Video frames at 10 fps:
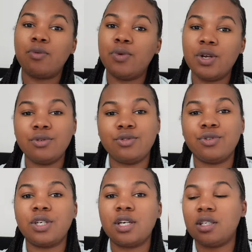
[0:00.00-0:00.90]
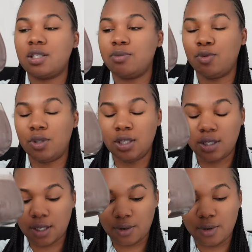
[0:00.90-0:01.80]
we gonna drink a smoothie.
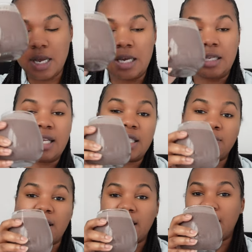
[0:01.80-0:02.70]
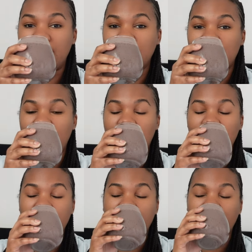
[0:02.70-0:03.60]
So that's what I got y'all.
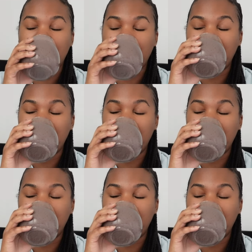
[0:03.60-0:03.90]
But